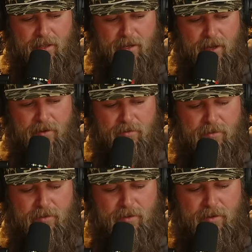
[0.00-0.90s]
Now,
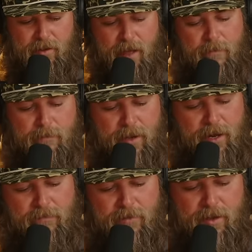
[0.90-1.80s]
I'm a bit
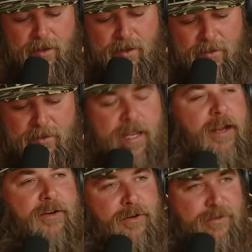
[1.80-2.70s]
of a
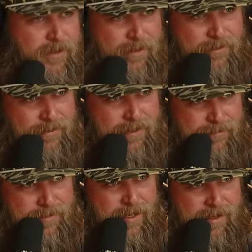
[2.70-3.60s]
tender soul as
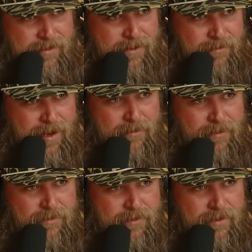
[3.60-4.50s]
it pertains to
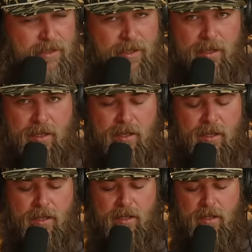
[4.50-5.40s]
animals.
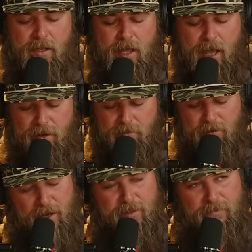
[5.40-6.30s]
I don't
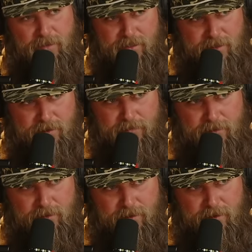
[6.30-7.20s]
like them to
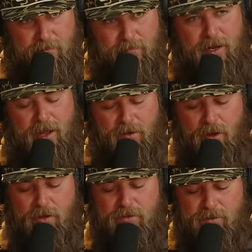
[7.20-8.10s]
suffer, but I'll
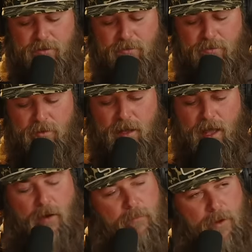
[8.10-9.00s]
also
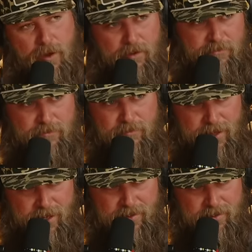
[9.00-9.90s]
I'll pause for a
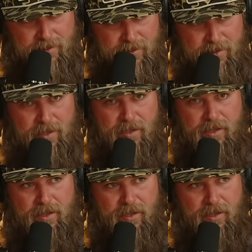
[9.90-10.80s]
minute
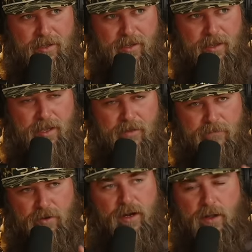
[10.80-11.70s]

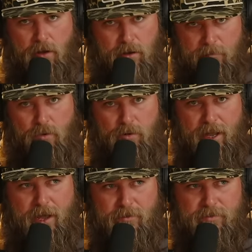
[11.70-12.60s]
if they're going to call in more
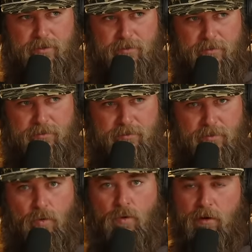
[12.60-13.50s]
cows
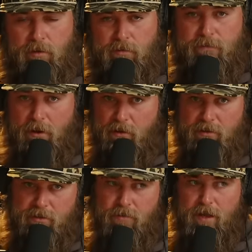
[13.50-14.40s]
or
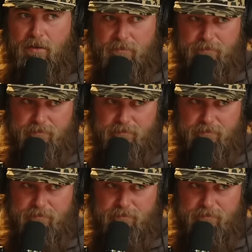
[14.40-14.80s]
fox as well.